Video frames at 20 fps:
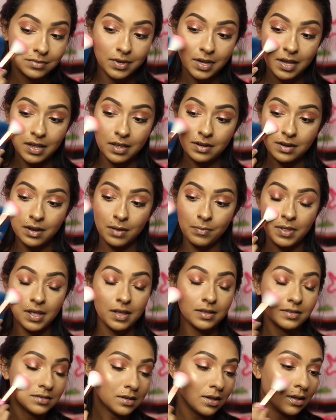and apply
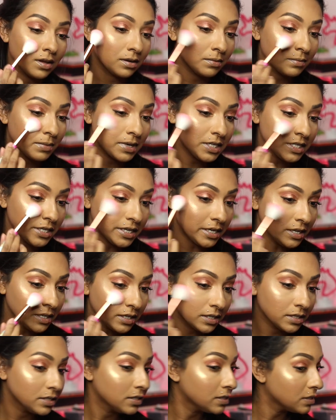this on my
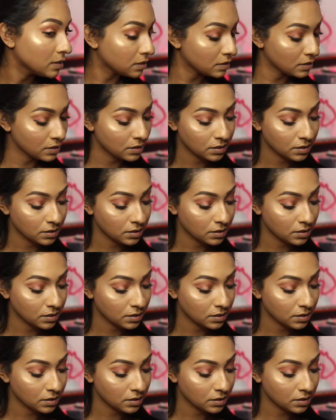cheeks.